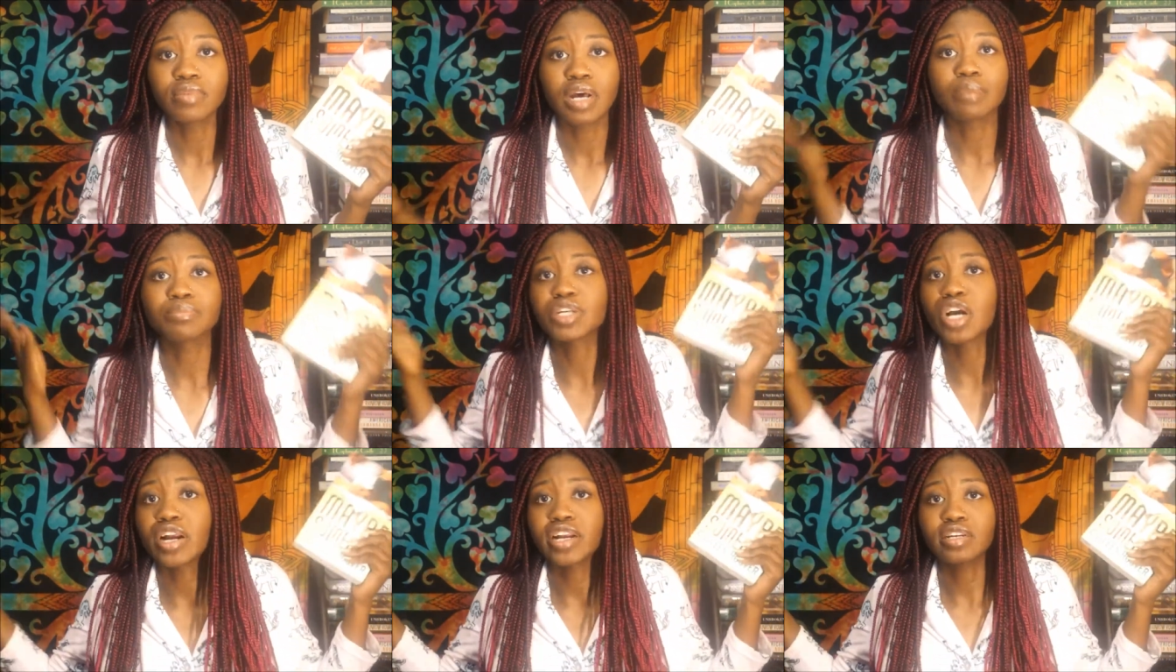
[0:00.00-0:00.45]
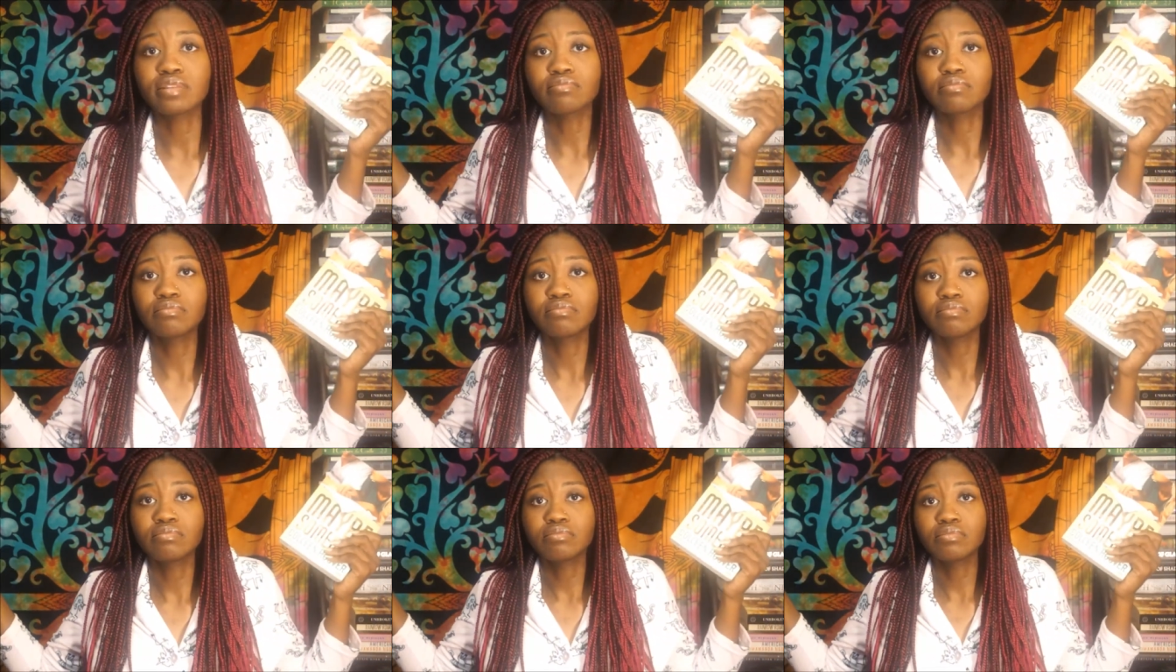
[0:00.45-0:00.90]
I'm sorry
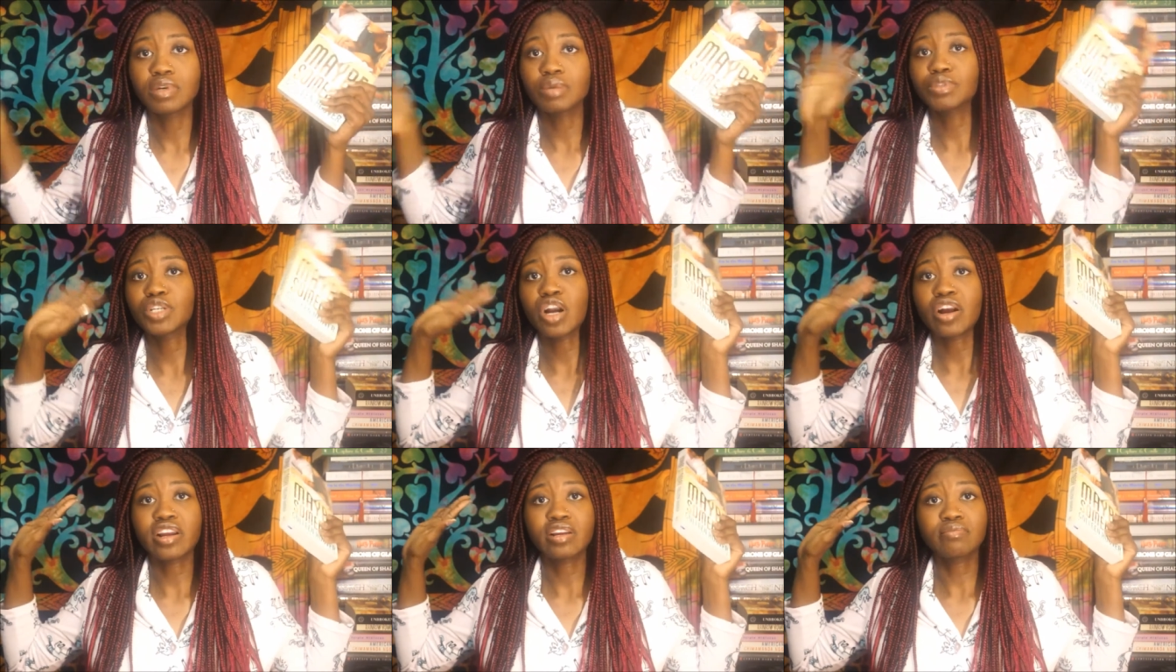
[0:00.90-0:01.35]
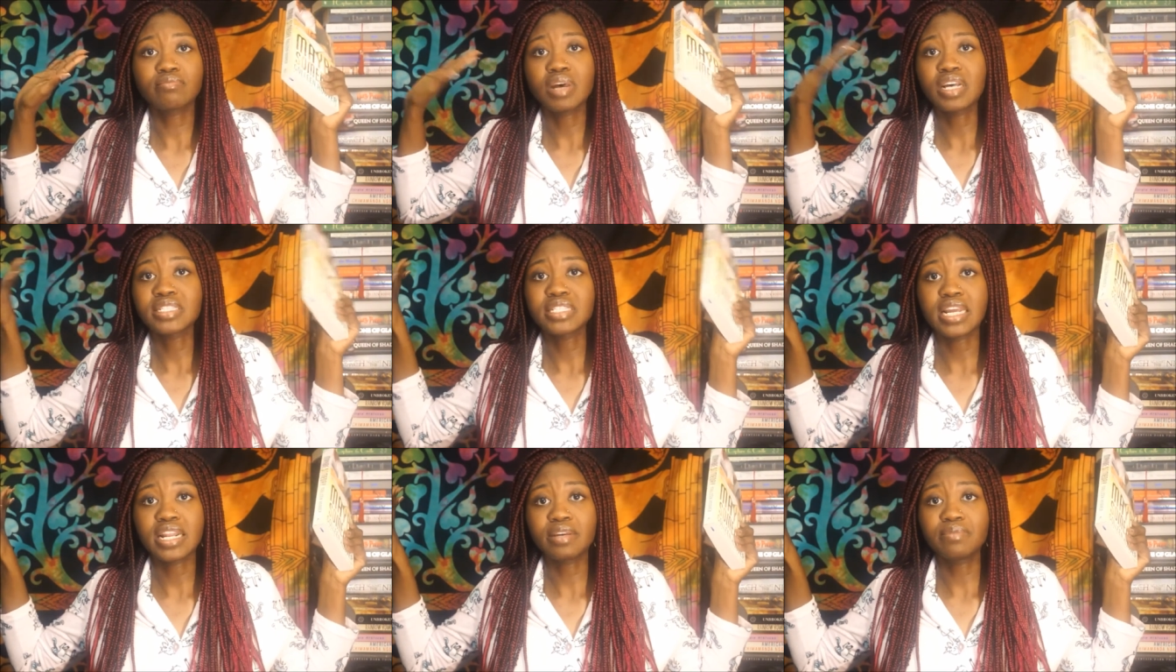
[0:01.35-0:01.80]
I'm sorry, I
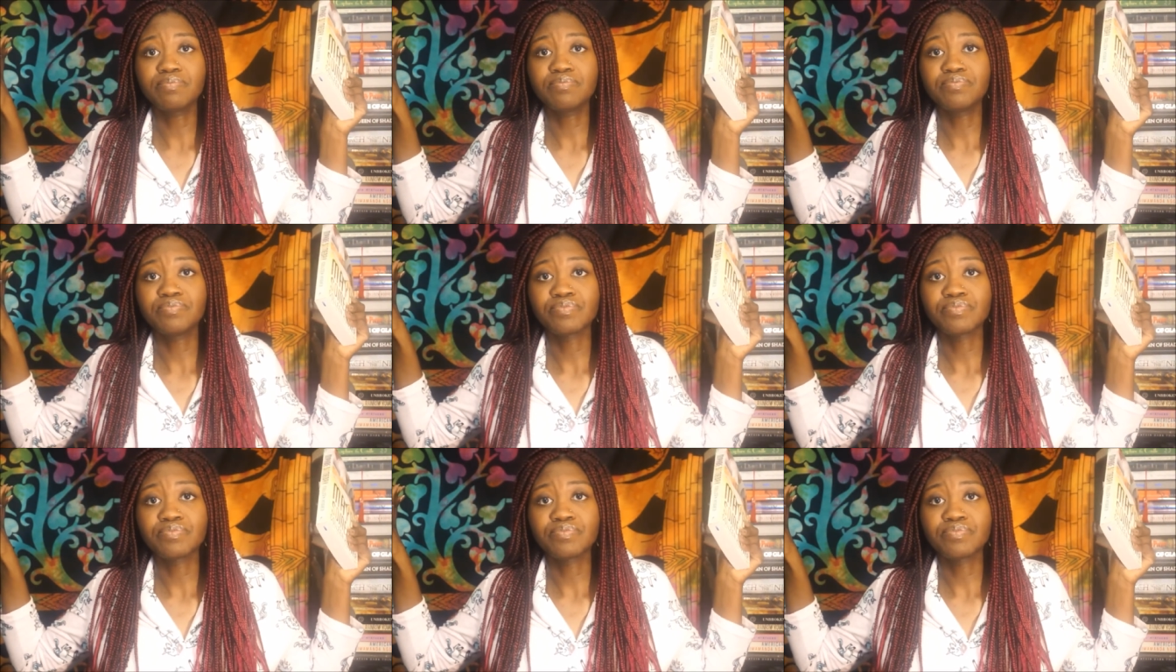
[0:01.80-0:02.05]
said it.